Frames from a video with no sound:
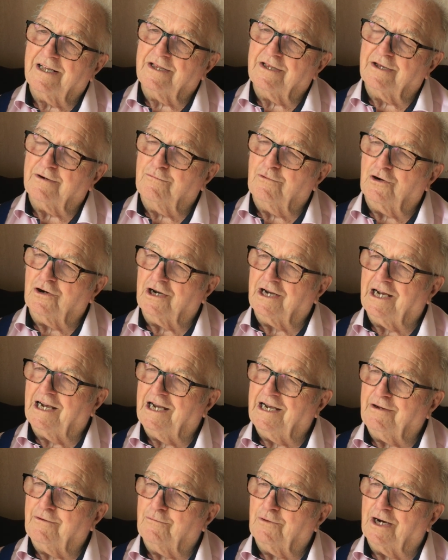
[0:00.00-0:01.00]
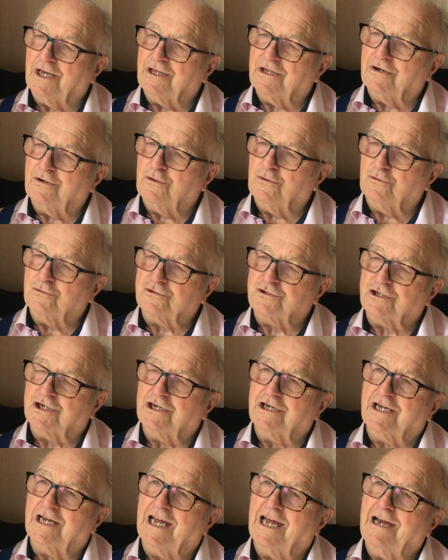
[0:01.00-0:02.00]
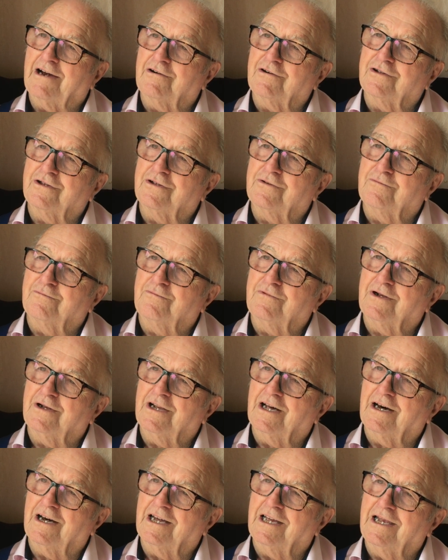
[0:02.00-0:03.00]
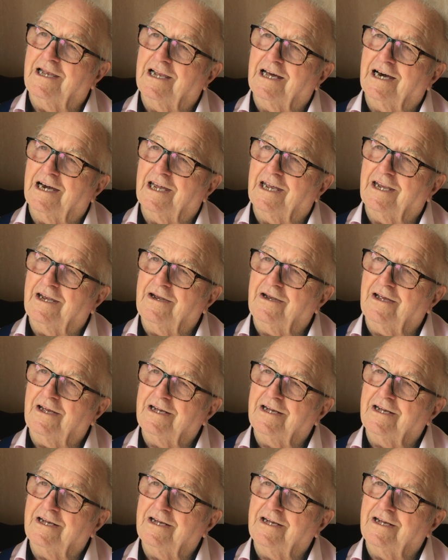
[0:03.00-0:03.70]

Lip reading: There wasn't any way the horse could get out of the lane.